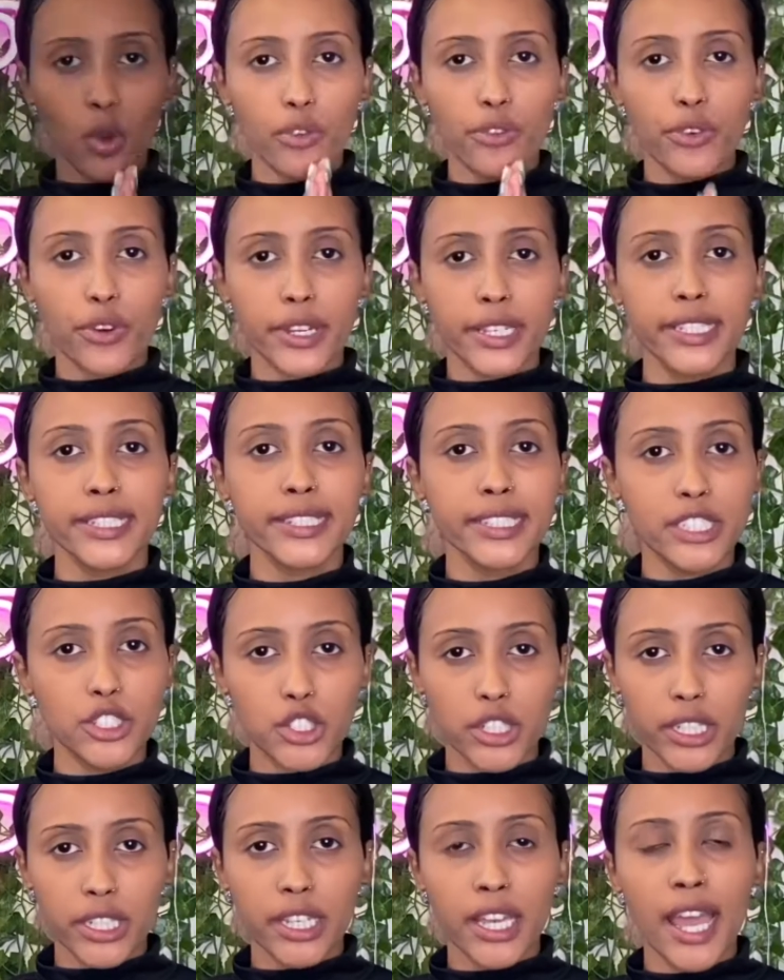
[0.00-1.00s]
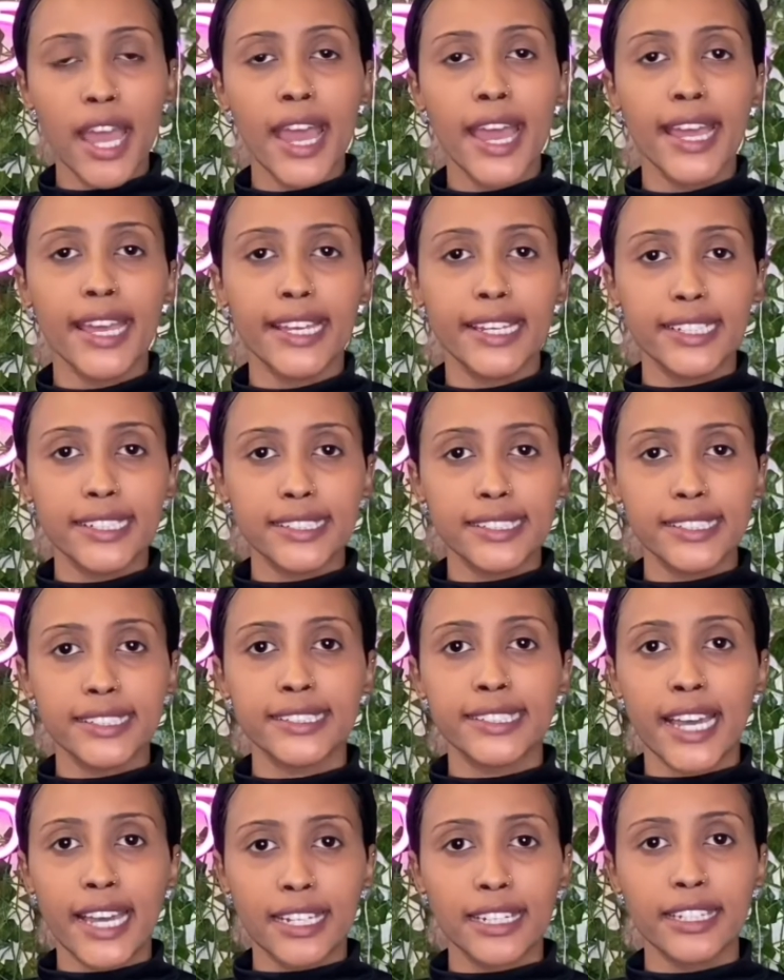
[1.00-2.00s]
for ECG, it's
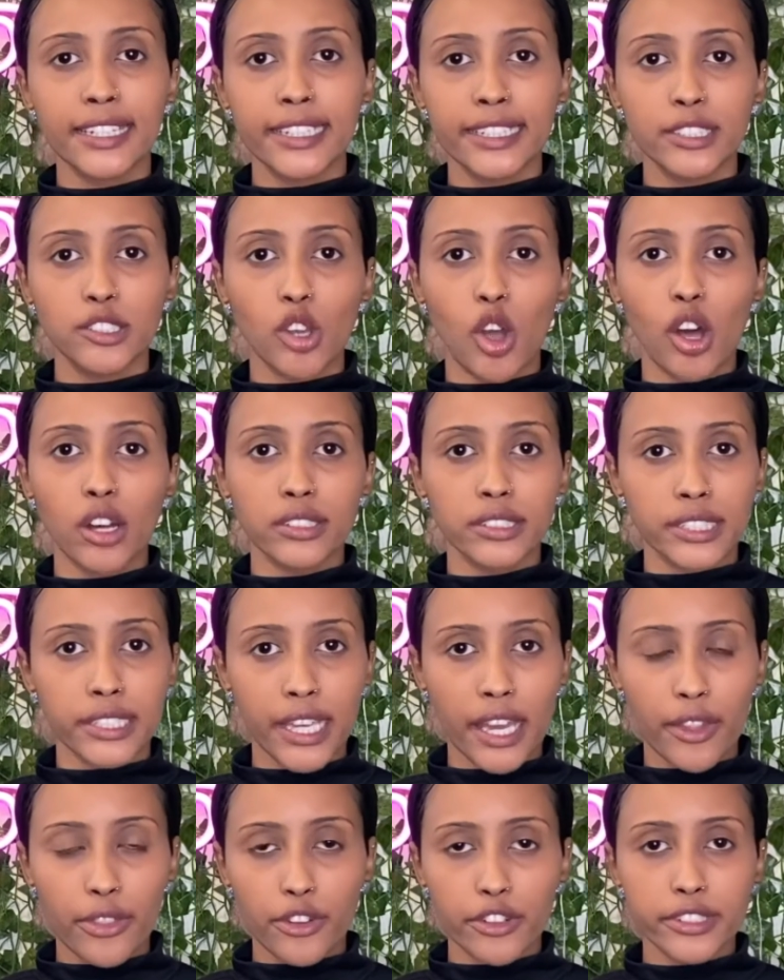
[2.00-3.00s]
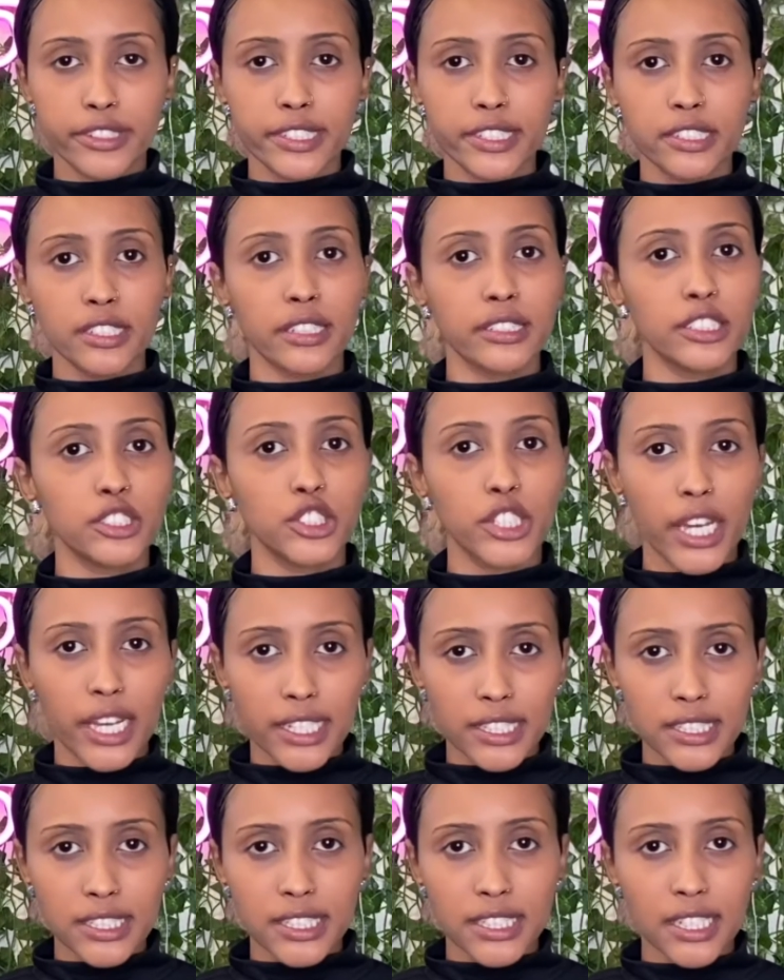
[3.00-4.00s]
10 leads altogether, six on the
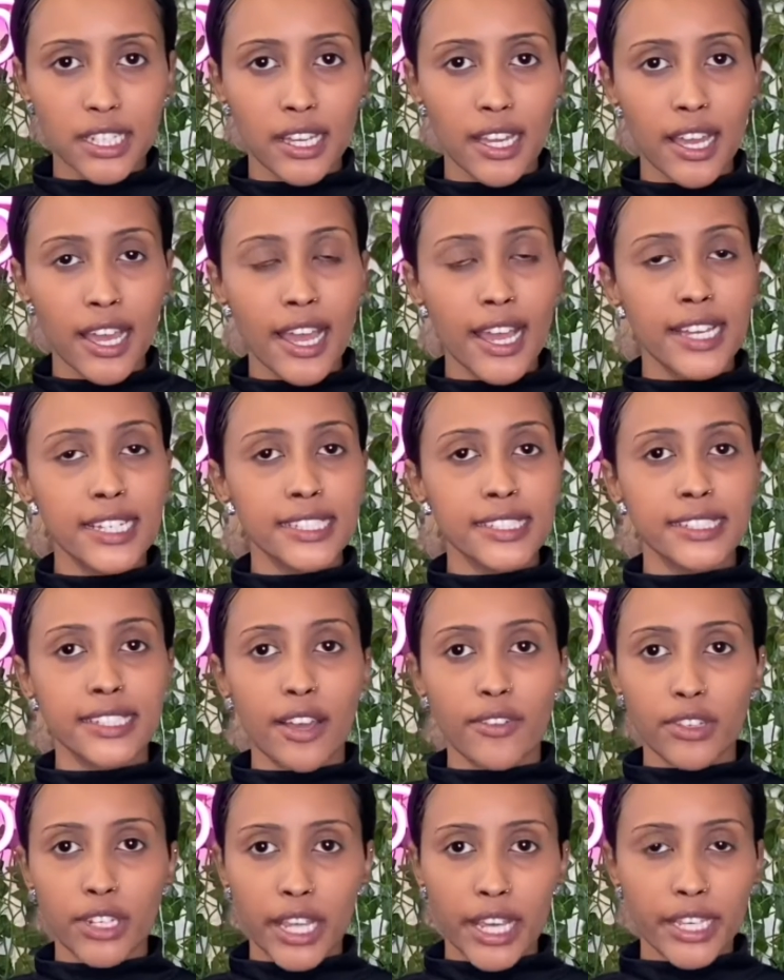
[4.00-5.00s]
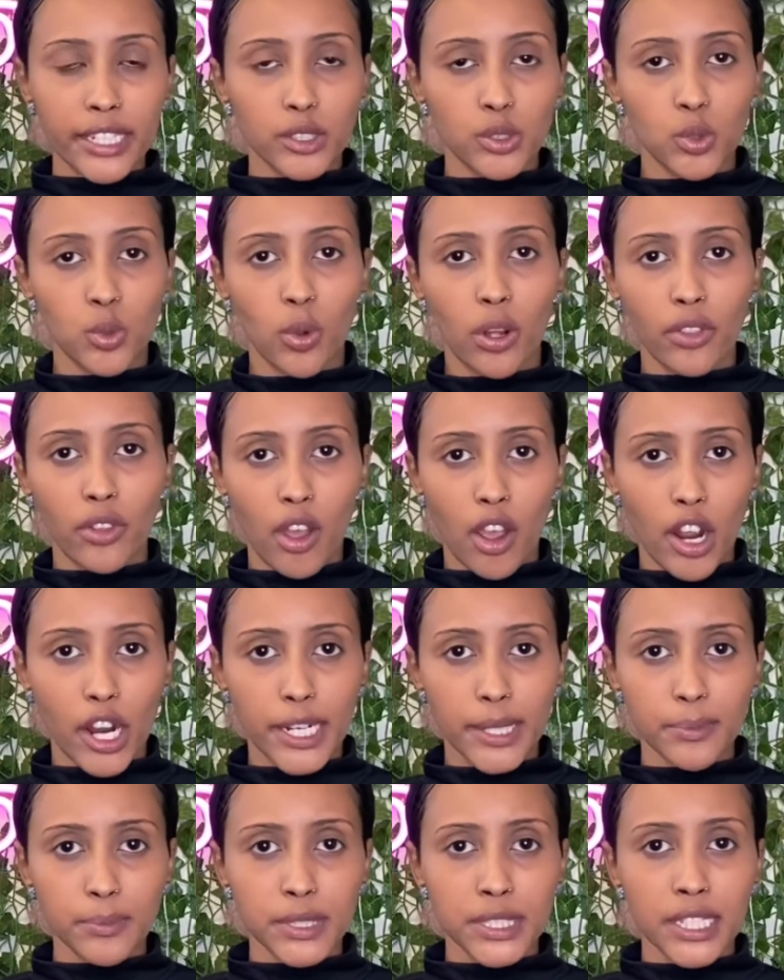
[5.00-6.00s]
chest, seven, eight, two on the
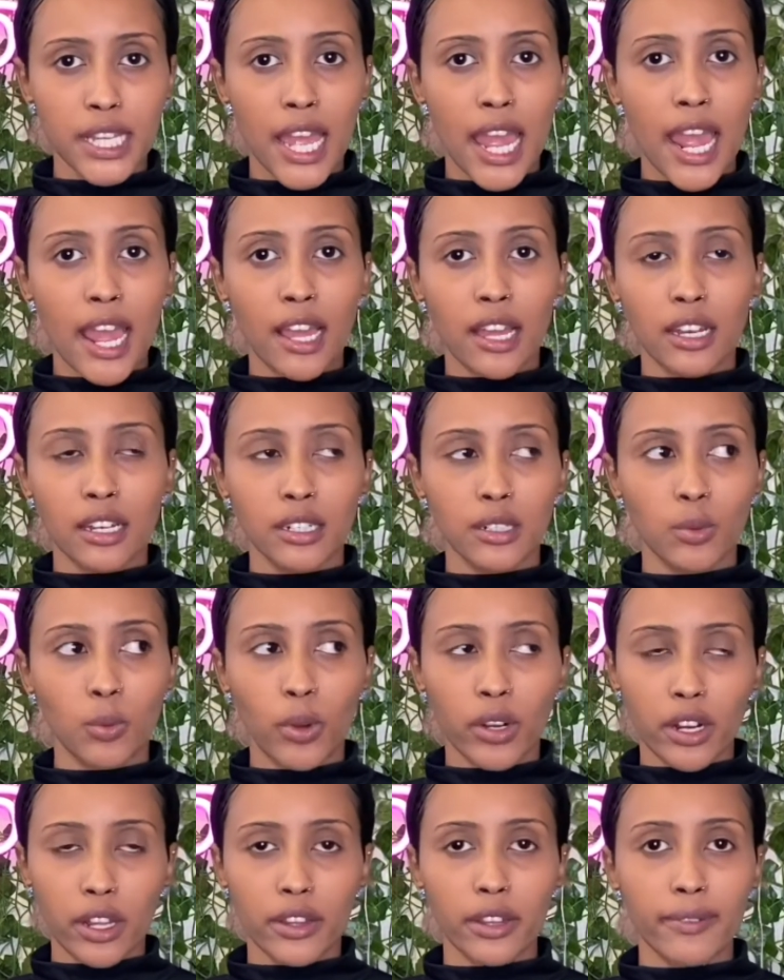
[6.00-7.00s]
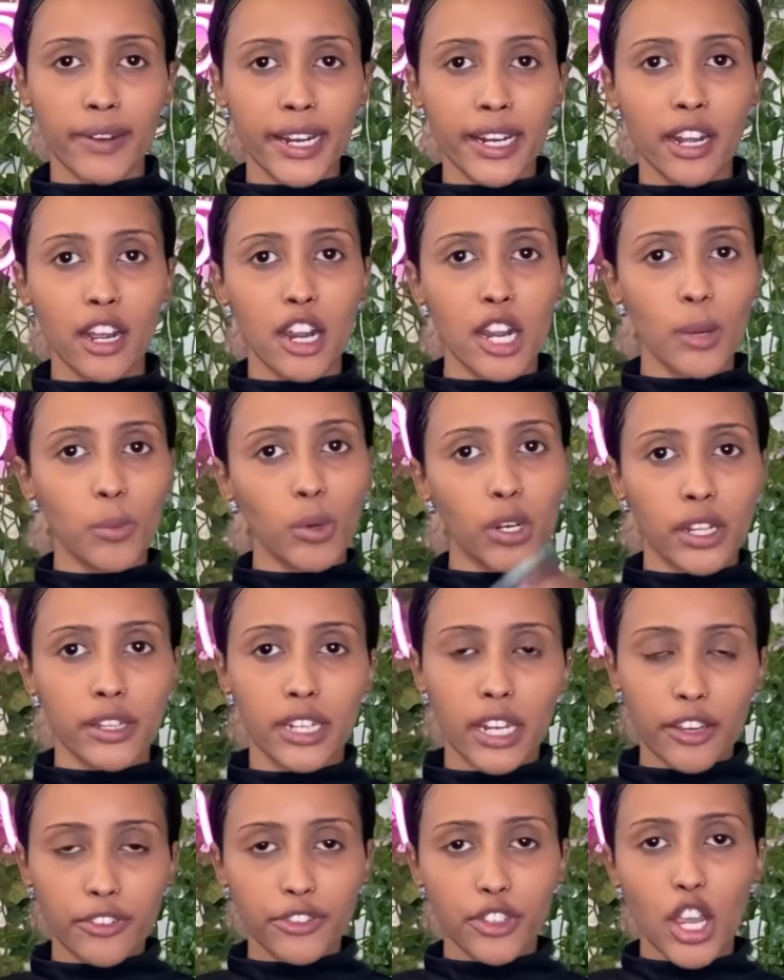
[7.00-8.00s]
arms, one on the right arm, one on the
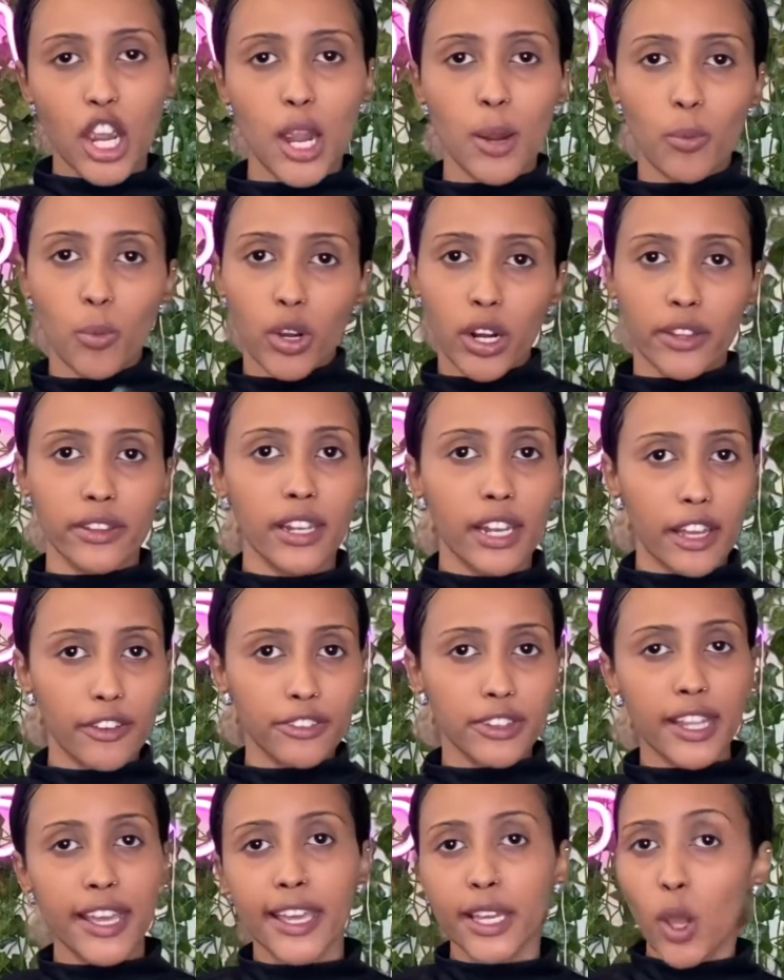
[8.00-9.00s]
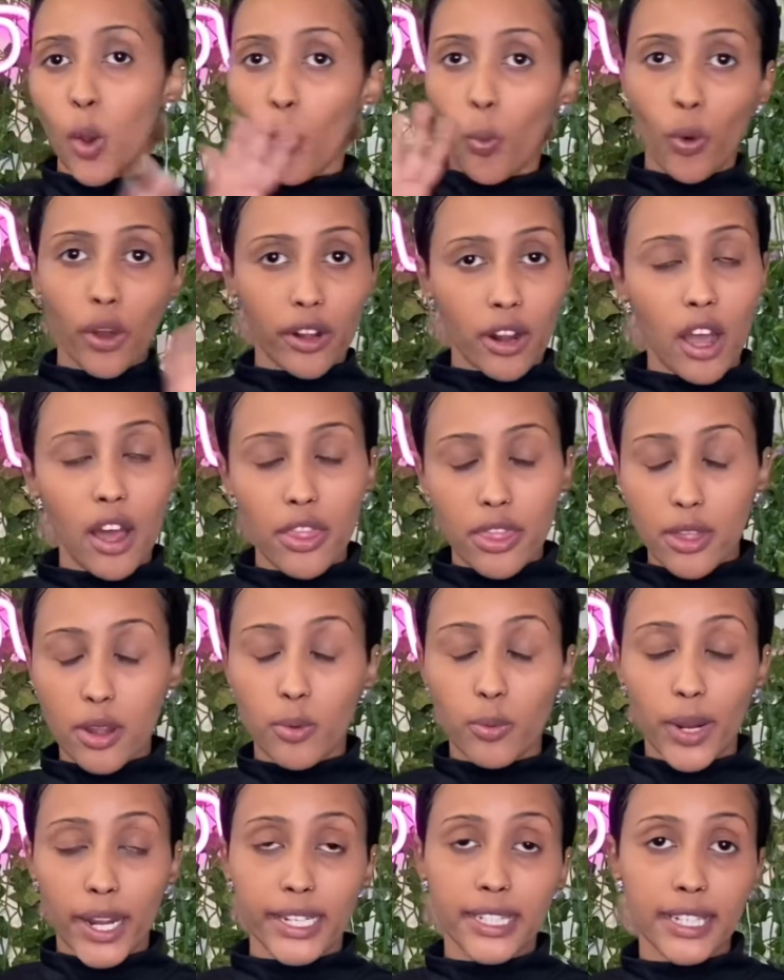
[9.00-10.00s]
left arm, one on the left leg, one on the
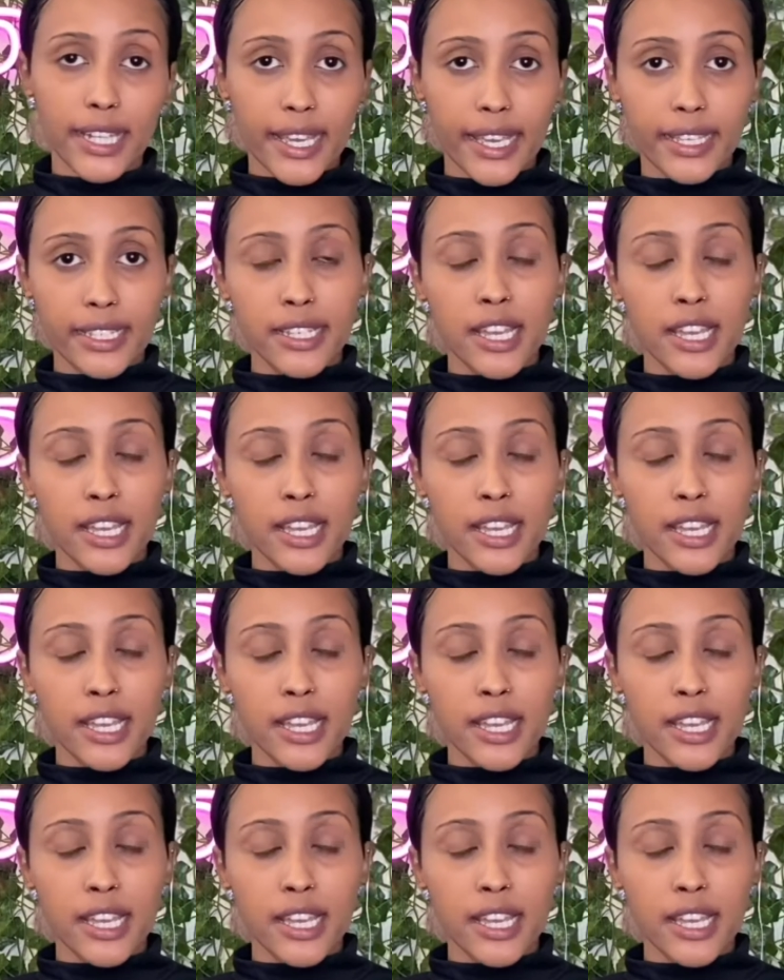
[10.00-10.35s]
right leg.